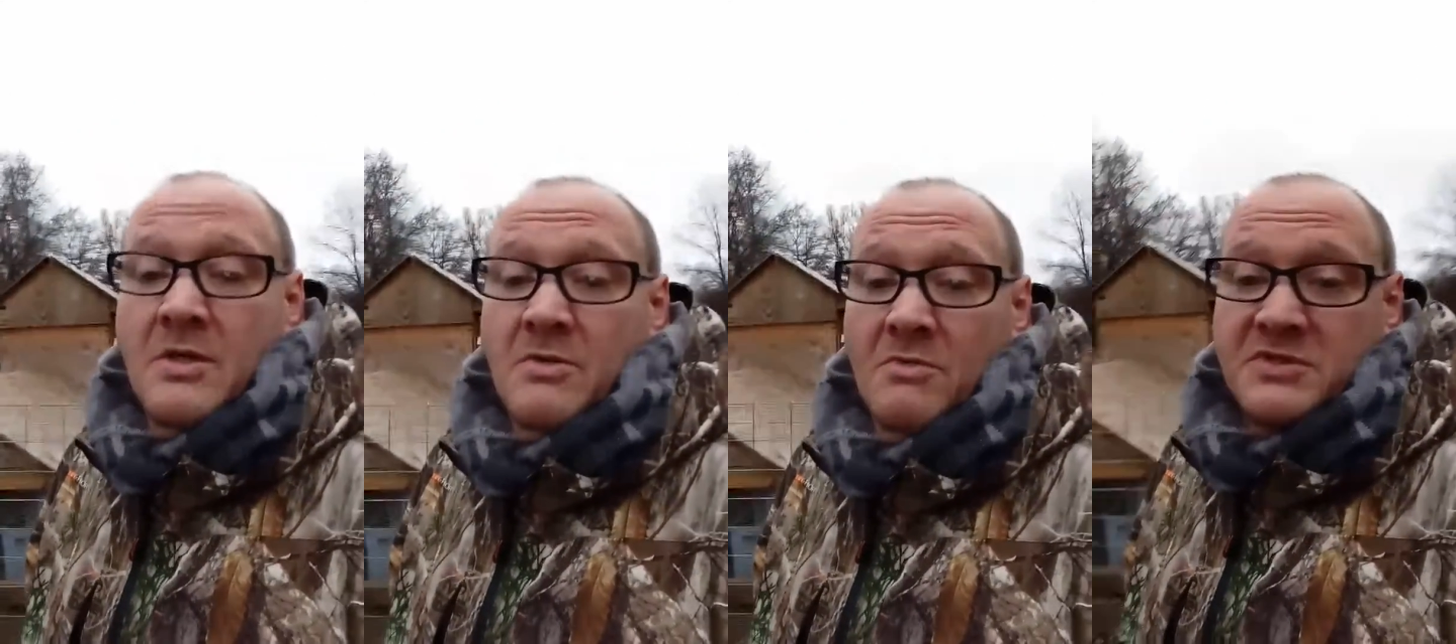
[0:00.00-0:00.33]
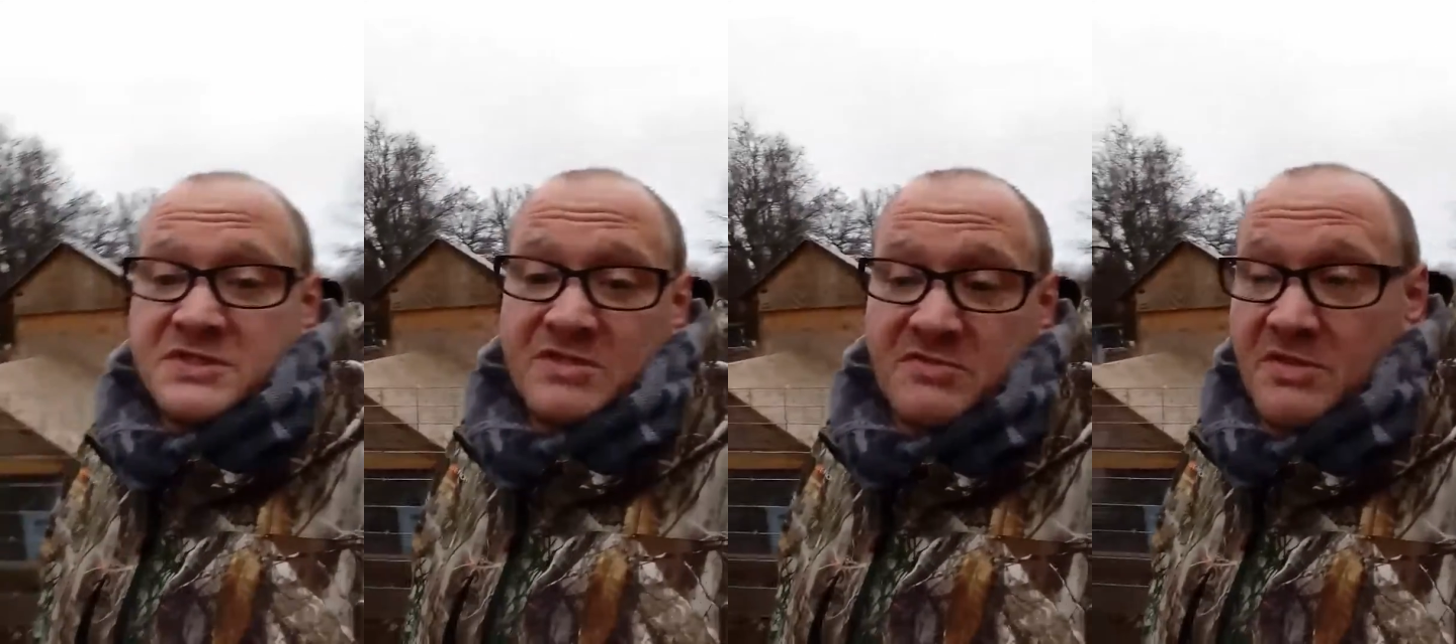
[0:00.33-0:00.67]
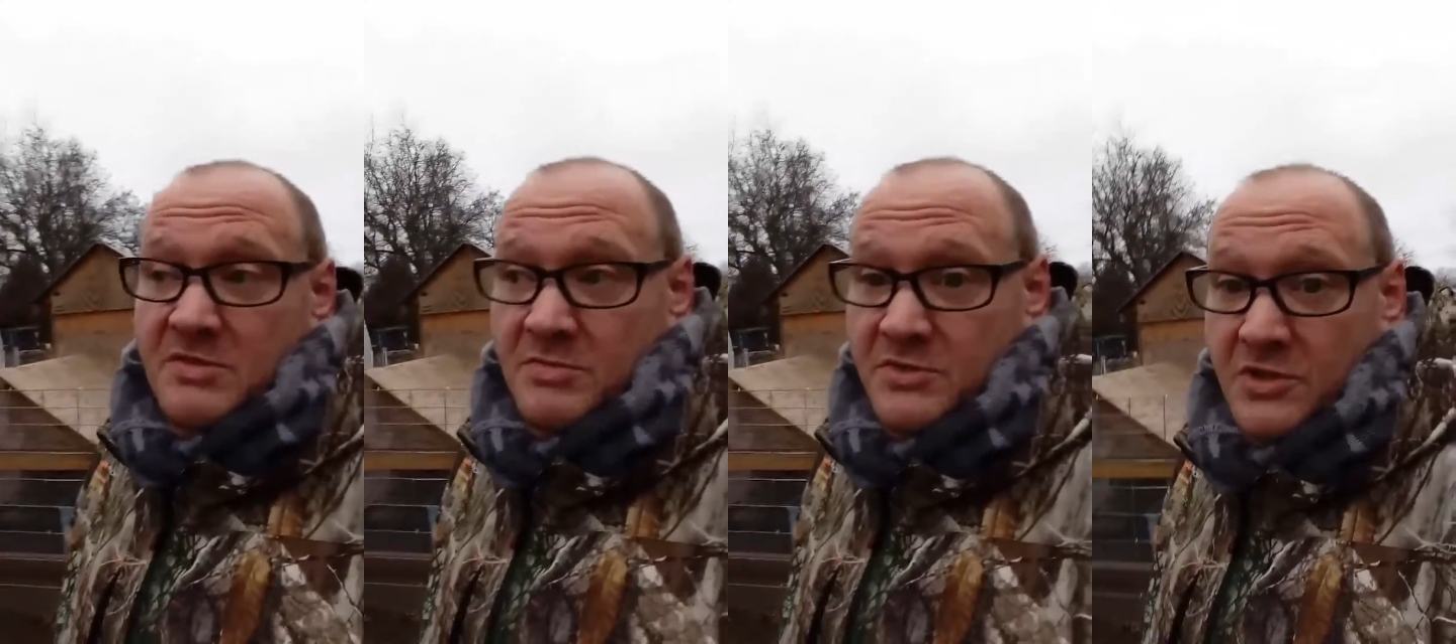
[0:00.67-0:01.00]
wasn't even
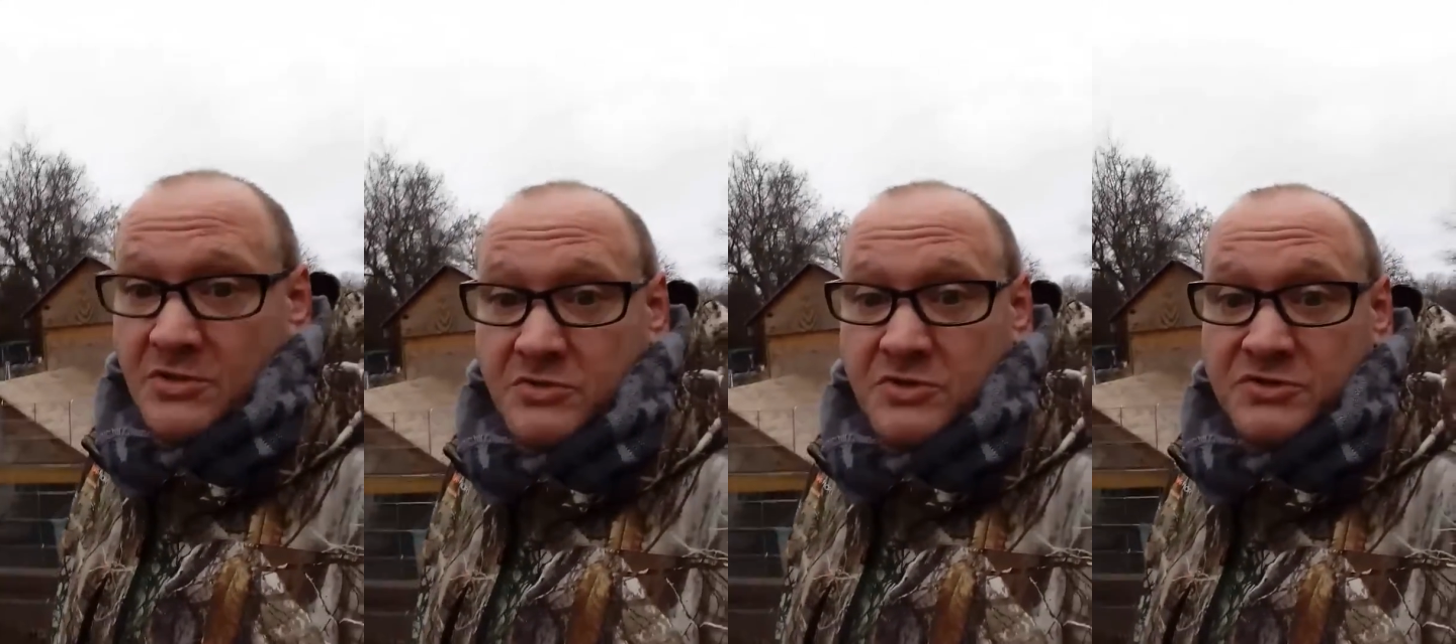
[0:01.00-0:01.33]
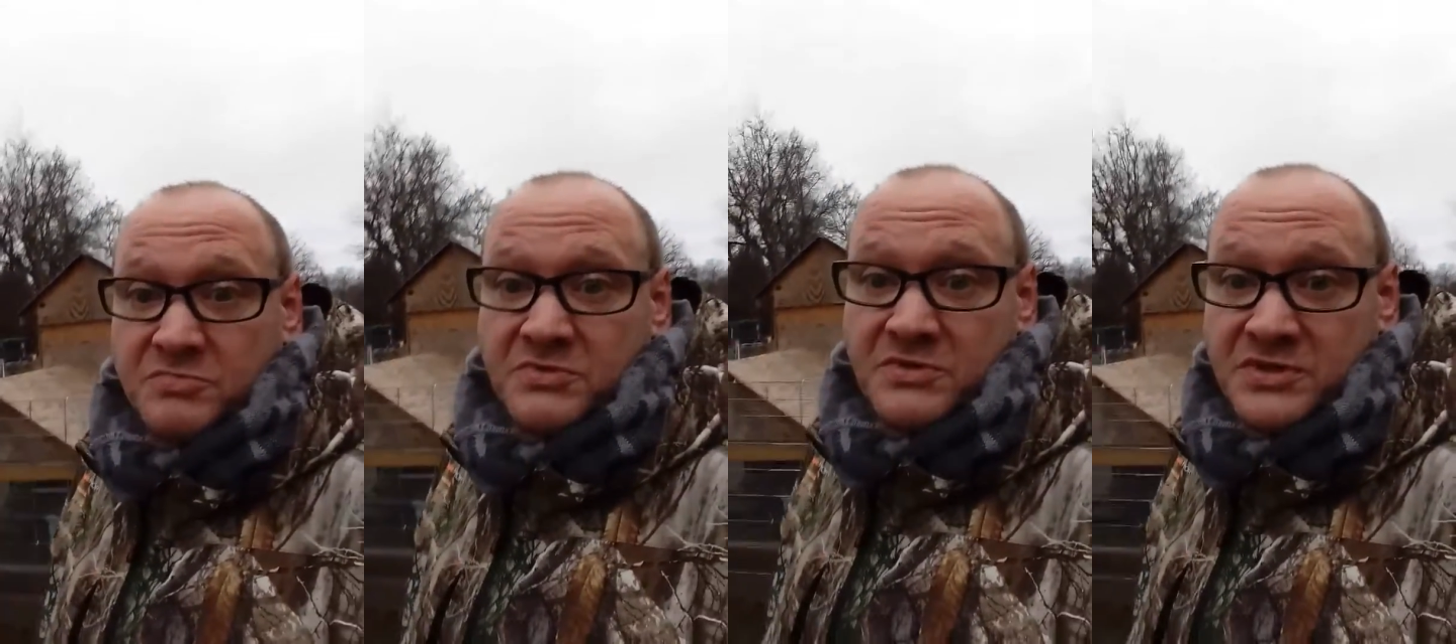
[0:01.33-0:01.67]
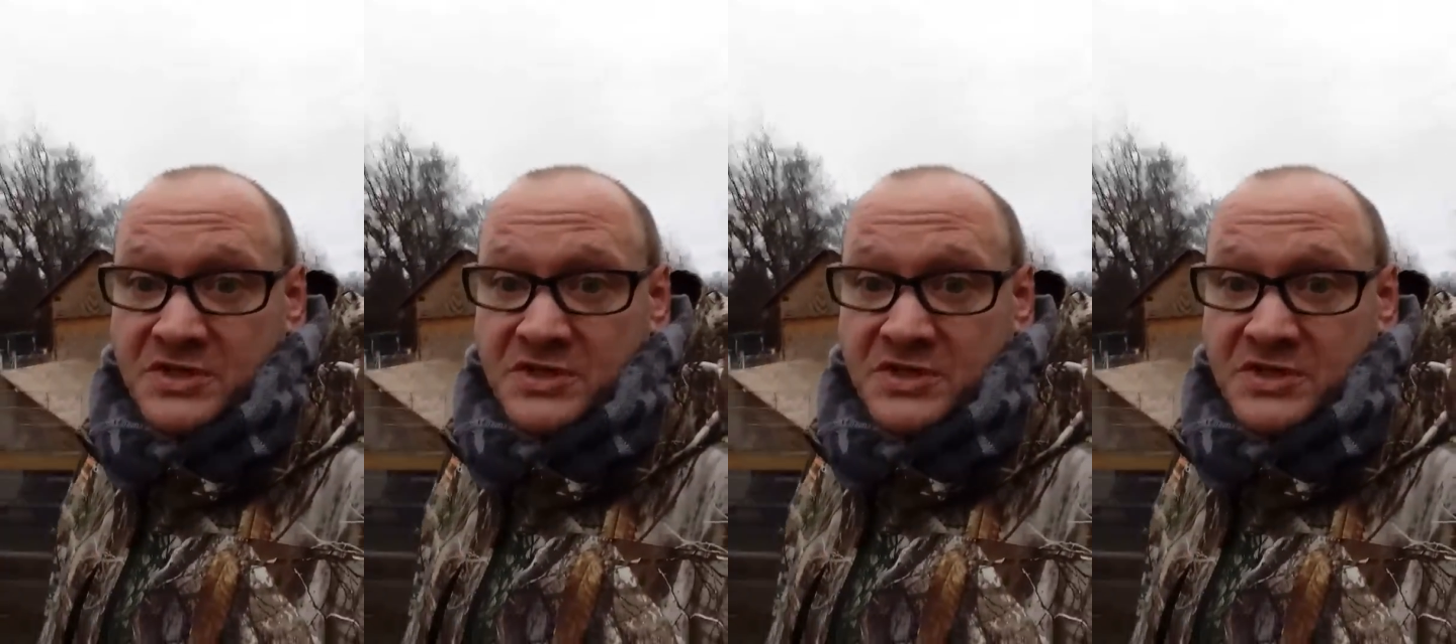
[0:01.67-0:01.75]
able to go to Christmas